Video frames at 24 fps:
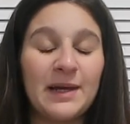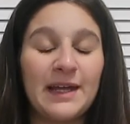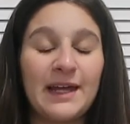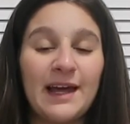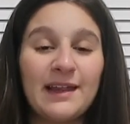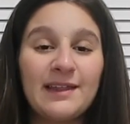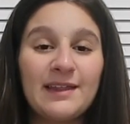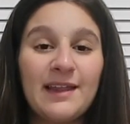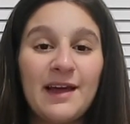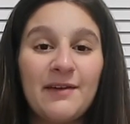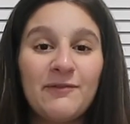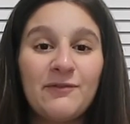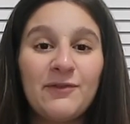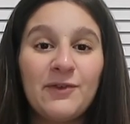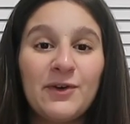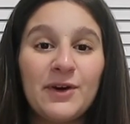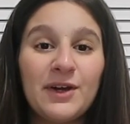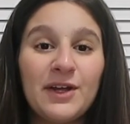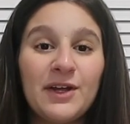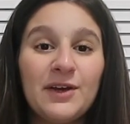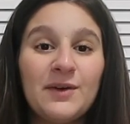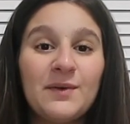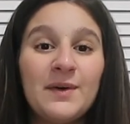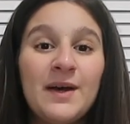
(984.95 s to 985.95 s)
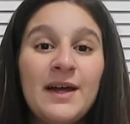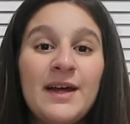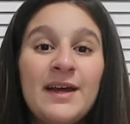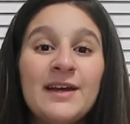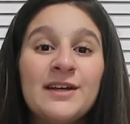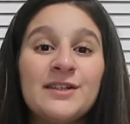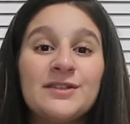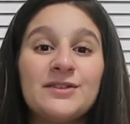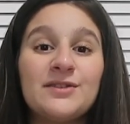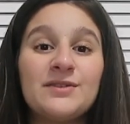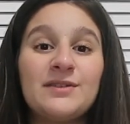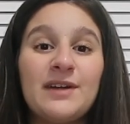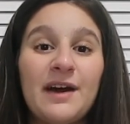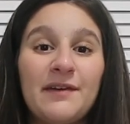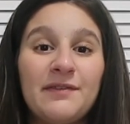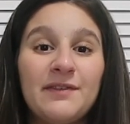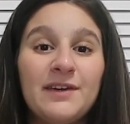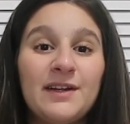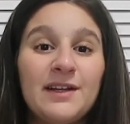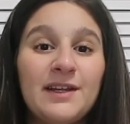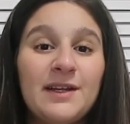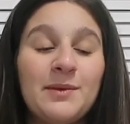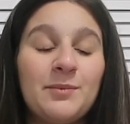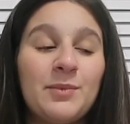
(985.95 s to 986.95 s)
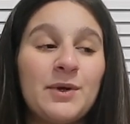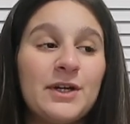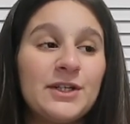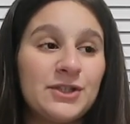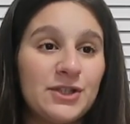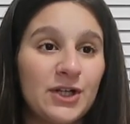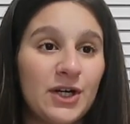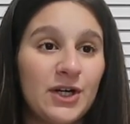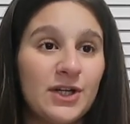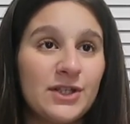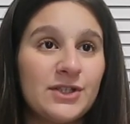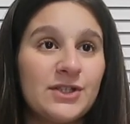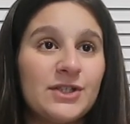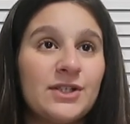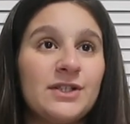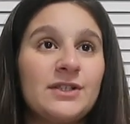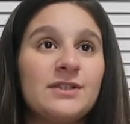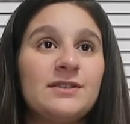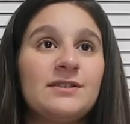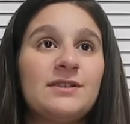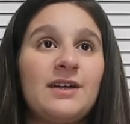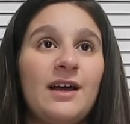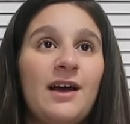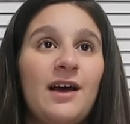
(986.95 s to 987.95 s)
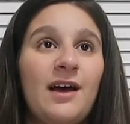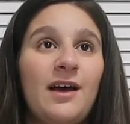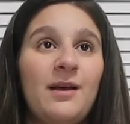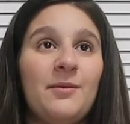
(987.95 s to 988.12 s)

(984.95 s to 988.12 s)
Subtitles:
and get them for you. So definitely bring chargers.